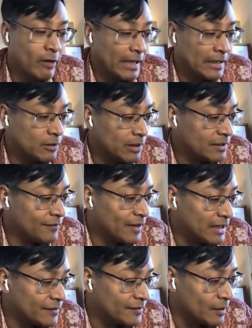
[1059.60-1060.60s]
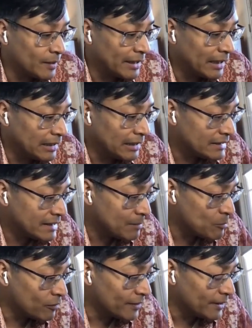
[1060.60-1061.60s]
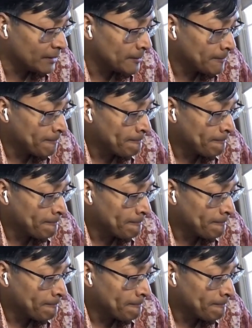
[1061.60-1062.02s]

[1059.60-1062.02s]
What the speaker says: Right, so let's fast forward again. Let's keep moving.